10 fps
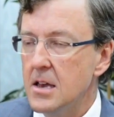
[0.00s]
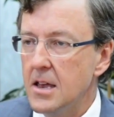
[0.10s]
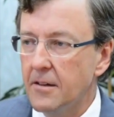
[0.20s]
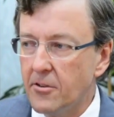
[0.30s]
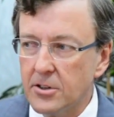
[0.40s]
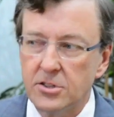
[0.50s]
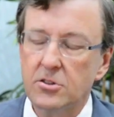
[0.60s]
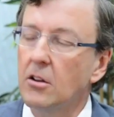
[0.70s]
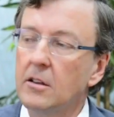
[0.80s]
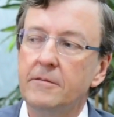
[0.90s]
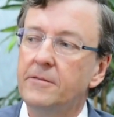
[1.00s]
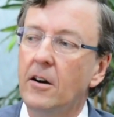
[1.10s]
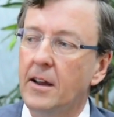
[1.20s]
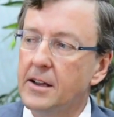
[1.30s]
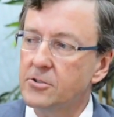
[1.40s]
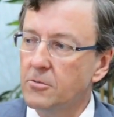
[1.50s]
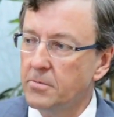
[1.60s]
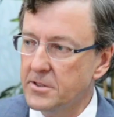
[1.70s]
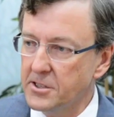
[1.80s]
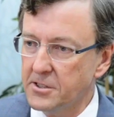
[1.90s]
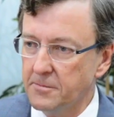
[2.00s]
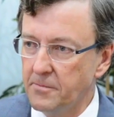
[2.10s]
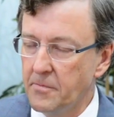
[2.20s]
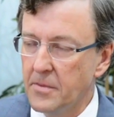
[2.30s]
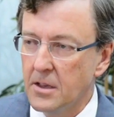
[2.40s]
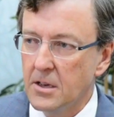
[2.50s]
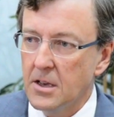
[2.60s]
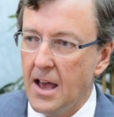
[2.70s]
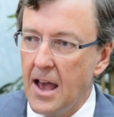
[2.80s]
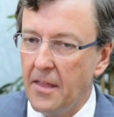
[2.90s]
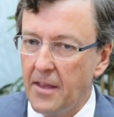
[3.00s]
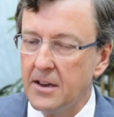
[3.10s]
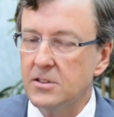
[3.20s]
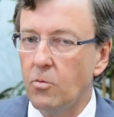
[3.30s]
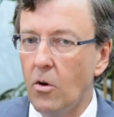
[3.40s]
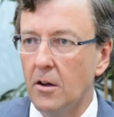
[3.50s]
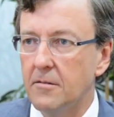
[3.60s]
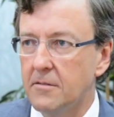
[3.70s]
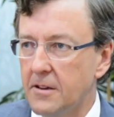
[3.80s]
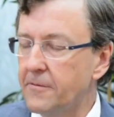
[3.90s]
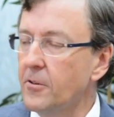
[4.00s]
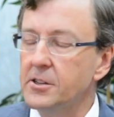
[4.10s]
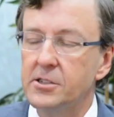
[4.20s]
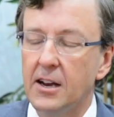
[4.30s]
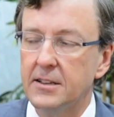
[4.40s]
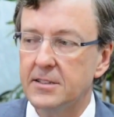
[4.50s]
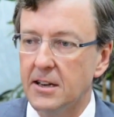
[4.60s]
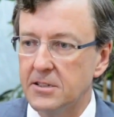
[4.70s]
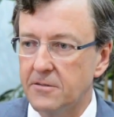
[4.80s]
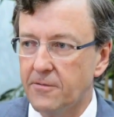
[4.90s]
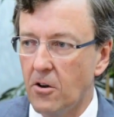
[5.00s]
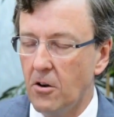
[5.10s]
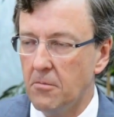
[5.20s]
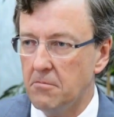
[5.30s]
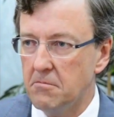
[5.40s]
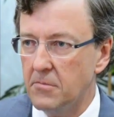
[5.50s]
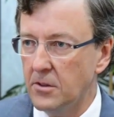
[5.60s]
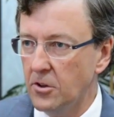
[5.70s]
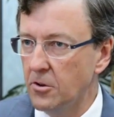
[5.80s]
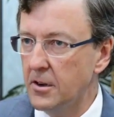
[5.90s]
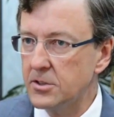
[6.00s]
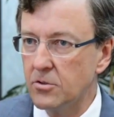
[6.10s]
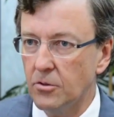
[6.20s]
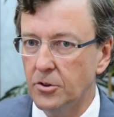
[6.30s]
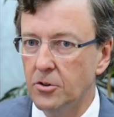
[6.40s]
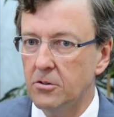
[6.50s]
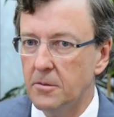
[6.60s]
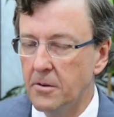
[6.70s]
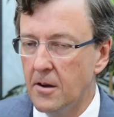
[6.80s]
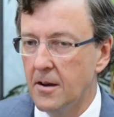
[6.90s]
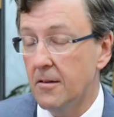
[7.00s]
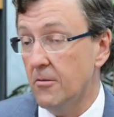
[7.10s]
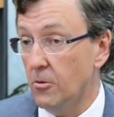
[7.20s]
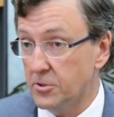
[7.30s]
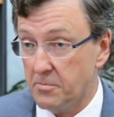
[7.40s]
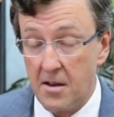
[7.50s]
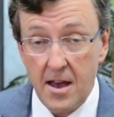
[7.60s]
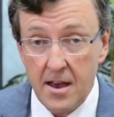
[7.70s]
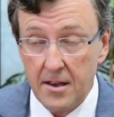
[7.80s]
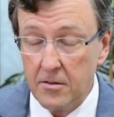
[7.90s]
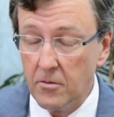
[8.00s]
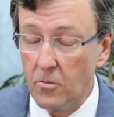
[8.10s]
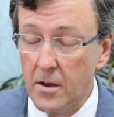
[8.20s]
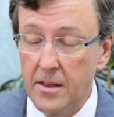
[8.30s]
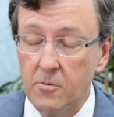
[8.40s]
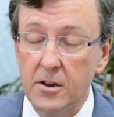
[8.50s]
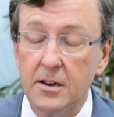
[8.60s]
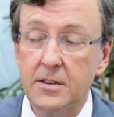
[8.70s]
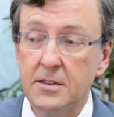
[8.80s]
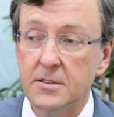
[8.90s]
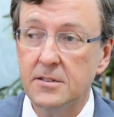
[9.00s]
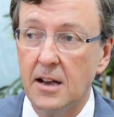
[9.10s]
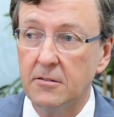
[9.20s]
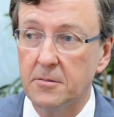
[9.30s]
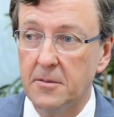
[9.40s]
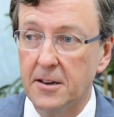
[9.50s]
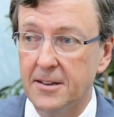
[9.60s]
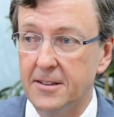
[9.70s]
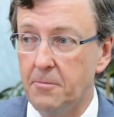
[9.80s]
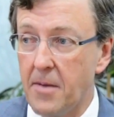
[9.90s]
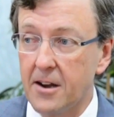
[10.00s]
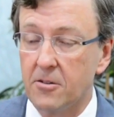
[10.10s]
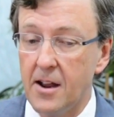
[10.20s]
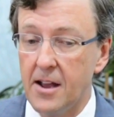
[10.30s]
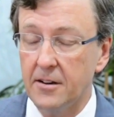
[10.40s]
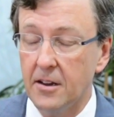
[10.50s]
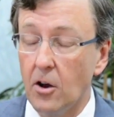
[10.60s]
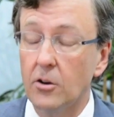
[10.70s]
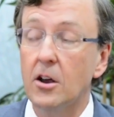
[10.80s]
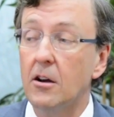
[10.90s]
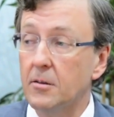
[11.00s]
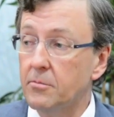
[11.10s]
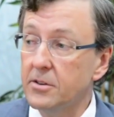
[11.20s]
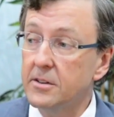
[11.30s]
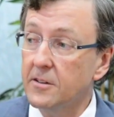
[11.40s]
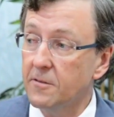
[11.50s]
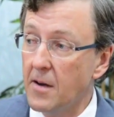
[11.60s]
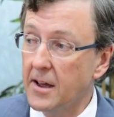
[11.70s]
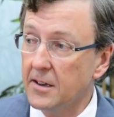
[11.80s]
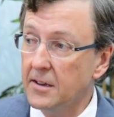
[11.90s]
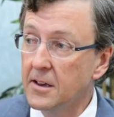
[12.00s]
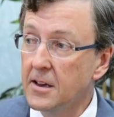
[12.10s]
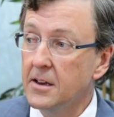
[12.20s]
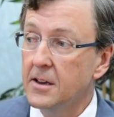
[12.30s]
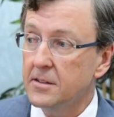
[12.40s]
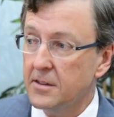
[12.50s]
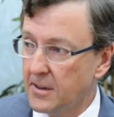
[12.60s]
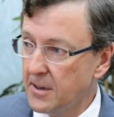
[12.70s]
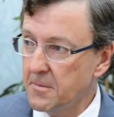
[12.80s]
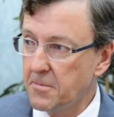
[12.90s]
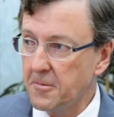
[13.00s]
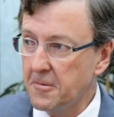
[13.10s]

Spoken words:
in a very solid financial position. And that is what differentiates us from the US or Europe or Japan, where there really is ultimately in the background an ongoing printing of money to keep